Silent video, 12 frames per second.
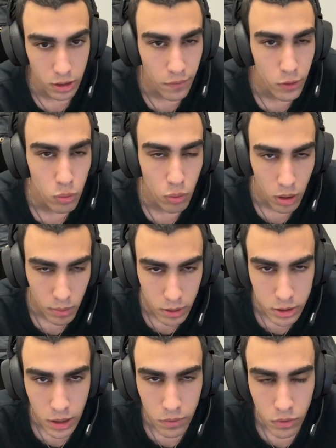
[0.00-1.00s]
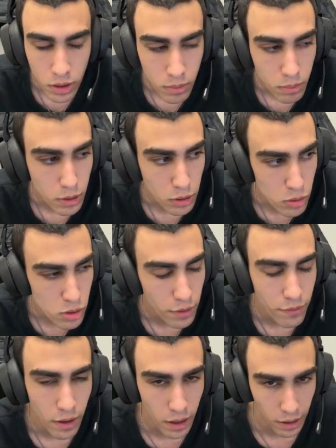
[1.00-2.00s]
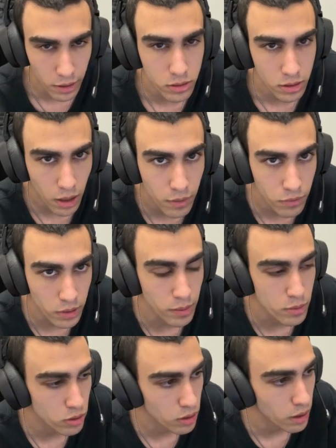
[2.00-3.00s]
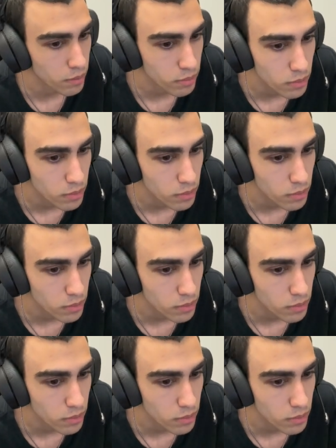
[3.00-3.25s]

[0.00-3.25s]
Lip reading: You have your 1 minute time frame, but you also have higher time frames, okay?